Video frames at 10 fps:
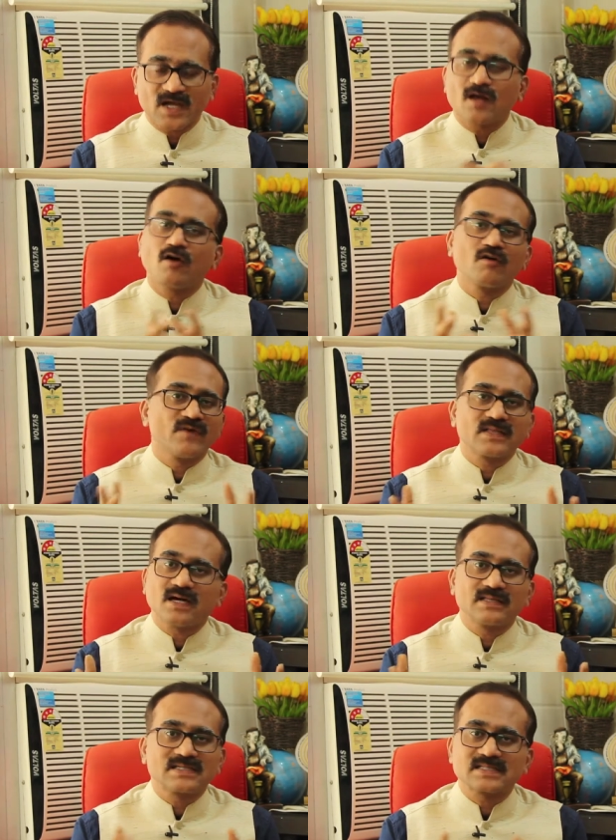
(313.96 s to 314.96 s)
along with
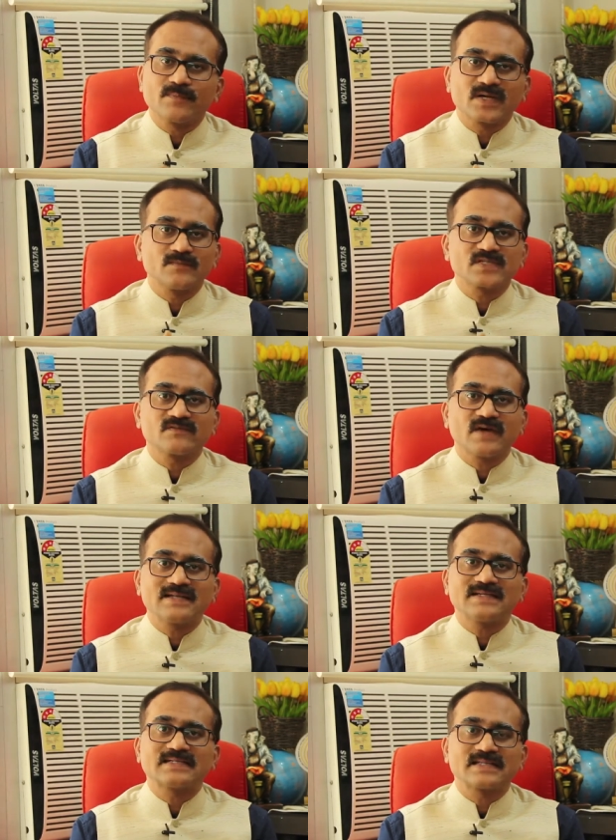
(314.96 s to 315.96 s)
other symptoms
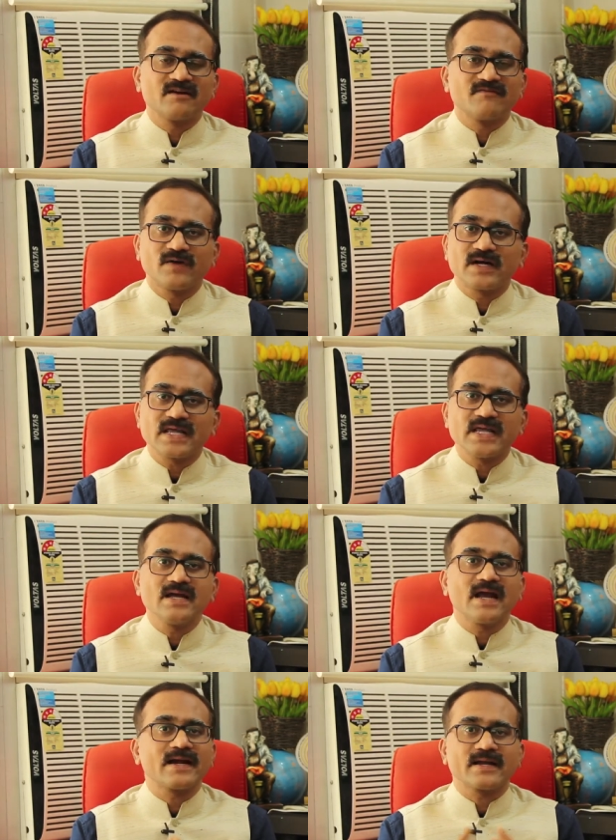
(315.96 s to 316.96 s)
as I said
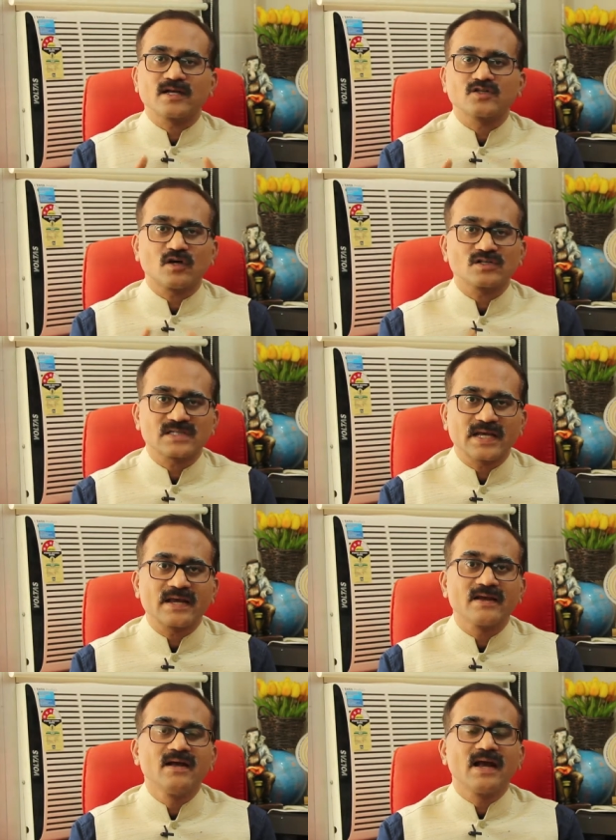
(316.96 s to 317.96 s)
fatigue and
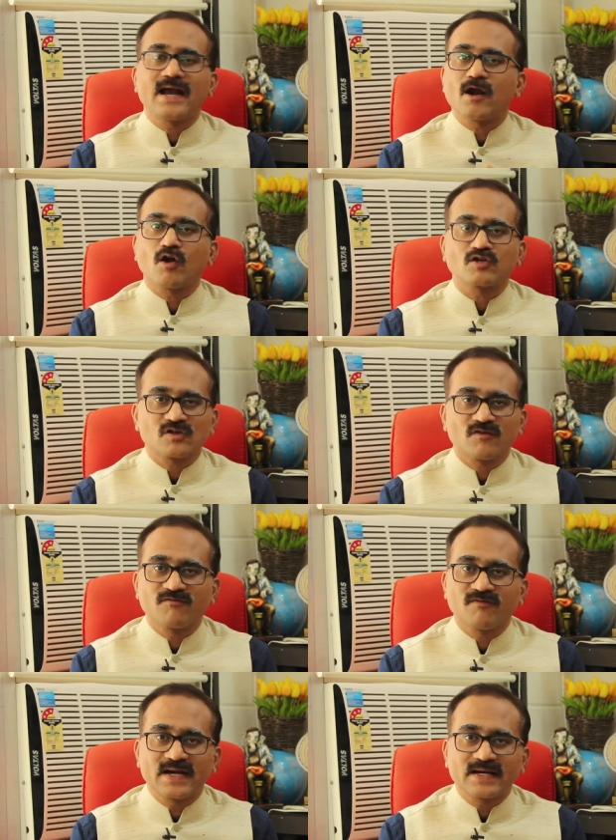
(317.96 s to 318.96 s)
exhausting and loss
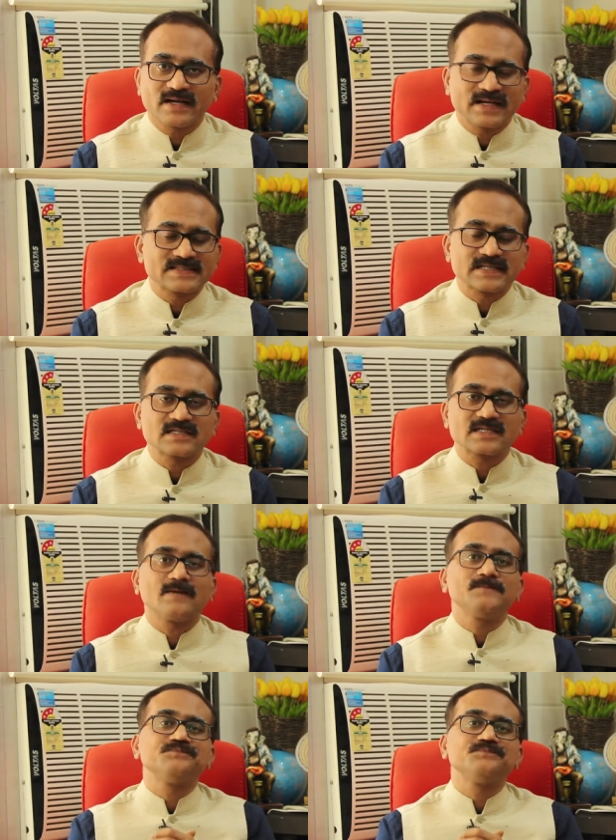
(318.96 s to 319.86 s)
of weight etc.